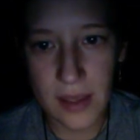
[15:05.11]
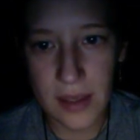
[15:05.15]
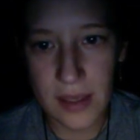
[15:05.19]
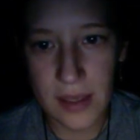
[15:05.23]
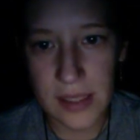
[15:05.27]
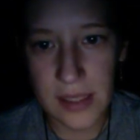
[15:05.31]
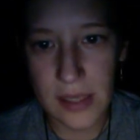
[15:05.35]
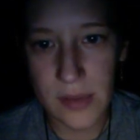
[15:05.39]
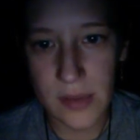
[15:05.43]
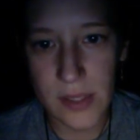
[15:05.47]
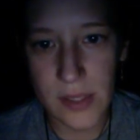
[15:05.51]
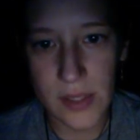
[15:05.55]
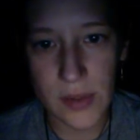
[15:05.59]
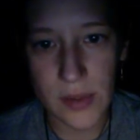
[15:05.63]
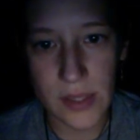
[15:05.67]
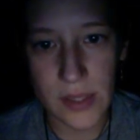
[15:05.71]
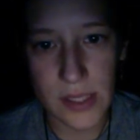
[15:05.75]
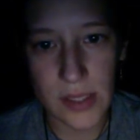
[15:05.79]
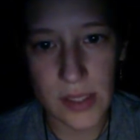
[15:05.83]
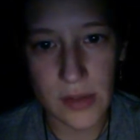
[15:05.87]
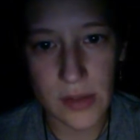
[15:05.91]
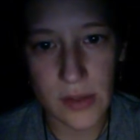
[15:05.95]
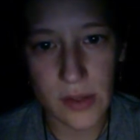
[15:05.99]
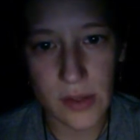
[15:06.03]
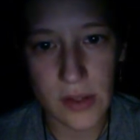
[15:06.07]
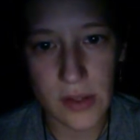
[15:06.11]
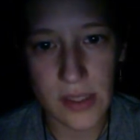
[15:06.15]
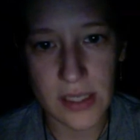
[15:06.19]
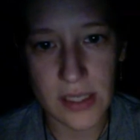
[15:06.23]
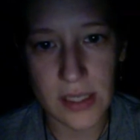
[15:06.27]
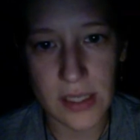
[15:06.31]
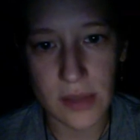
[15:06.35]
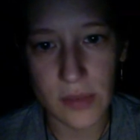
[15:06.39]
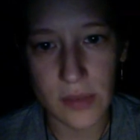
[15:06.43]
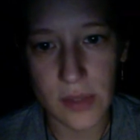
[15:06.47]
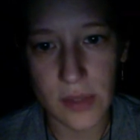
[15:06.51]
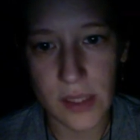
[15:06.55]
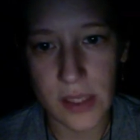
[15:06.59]
As I was doing so, Dr.
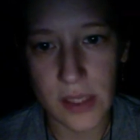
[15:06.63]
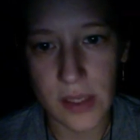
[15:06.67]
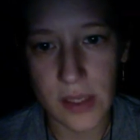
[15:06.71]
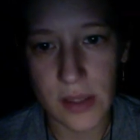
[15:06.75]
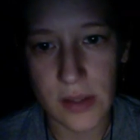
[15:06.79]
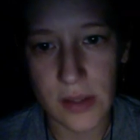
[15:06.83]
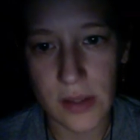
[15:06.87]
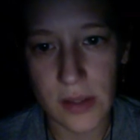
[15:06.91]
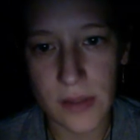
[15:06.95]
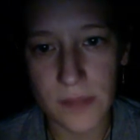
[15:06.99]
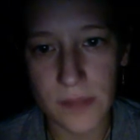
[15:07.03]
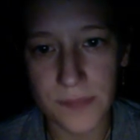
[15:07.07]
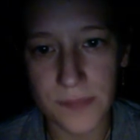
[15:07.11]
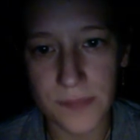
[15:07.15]
Gint returned.